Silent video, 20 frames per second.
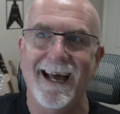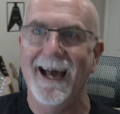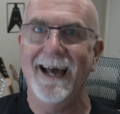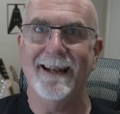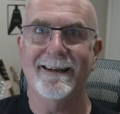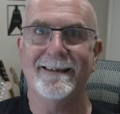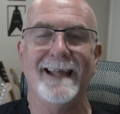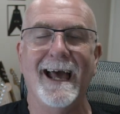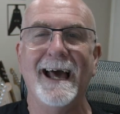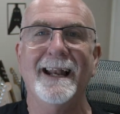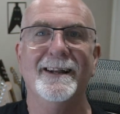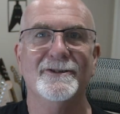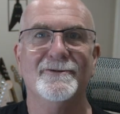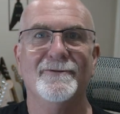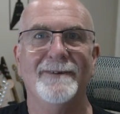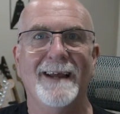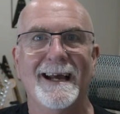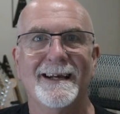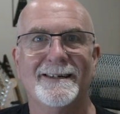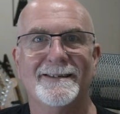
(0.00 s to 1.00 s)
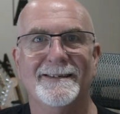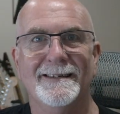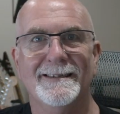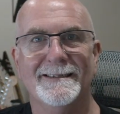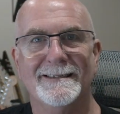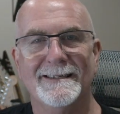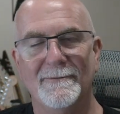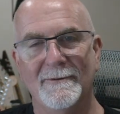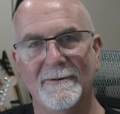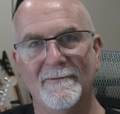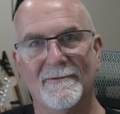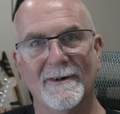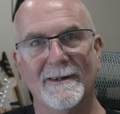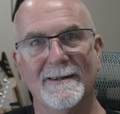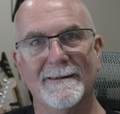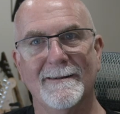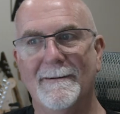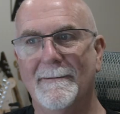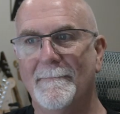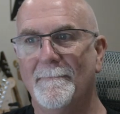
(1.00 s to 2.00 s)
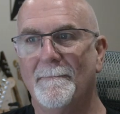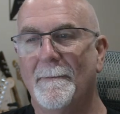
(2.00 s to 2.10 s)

And Tanner's reaction. So we've got